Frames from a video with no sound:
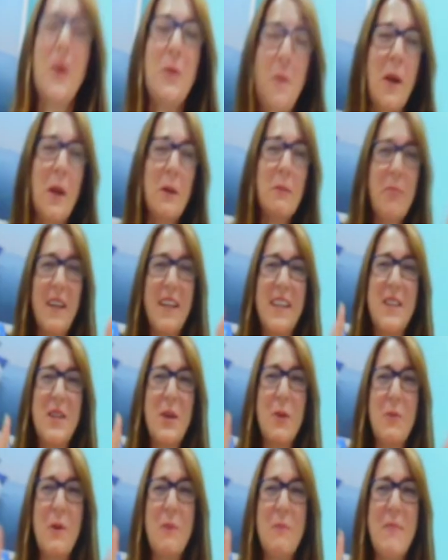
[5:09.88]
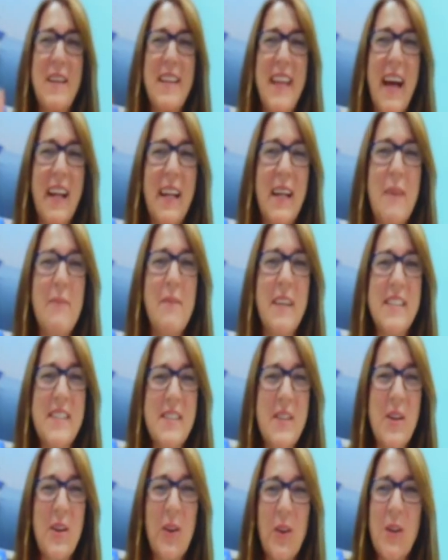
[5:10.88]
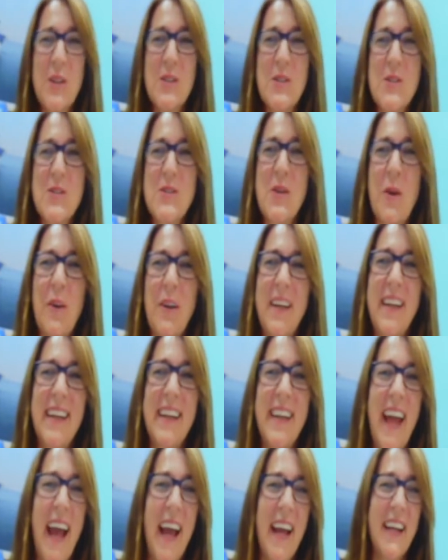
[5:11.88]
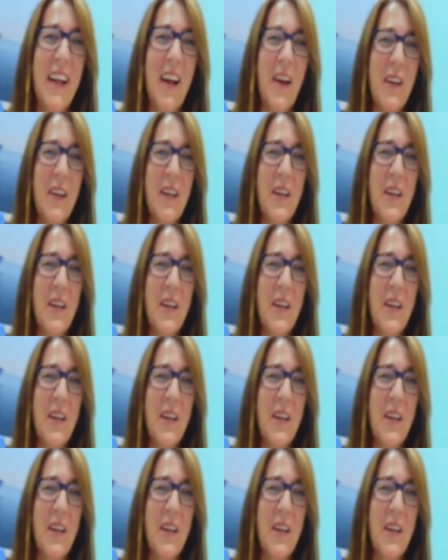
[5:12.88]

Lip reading: will be that limit. So you're not just going in and out like a